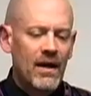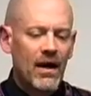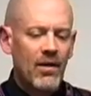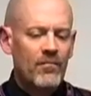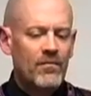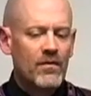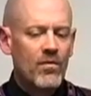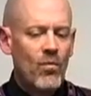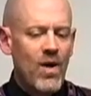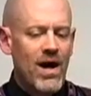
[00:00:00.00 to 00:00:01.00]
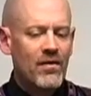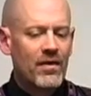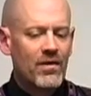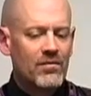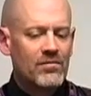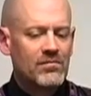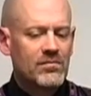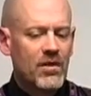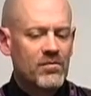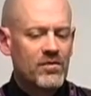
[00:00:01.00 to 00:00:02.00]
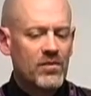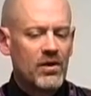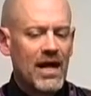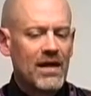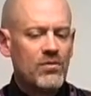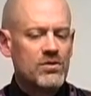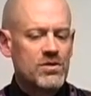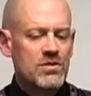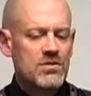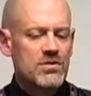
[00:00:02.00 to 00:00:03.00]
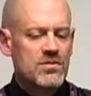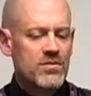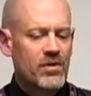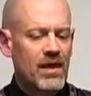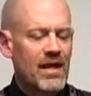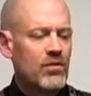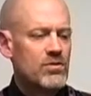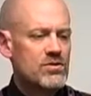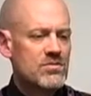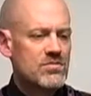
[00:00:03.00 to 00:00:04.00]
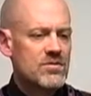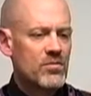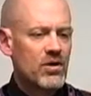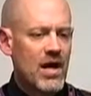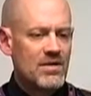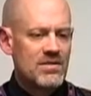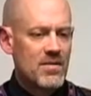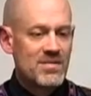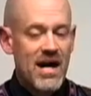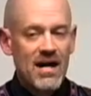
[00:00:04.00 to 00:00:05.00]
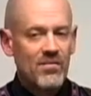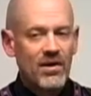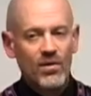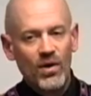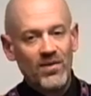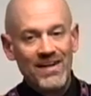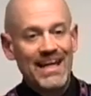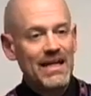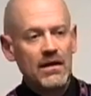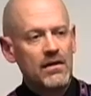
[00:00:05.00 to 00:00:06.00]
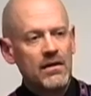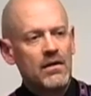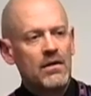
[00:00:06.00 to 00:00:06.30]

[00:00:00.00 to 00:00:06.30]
Um, while there are similar languages, similar language, and similar concepts. I am unaware of any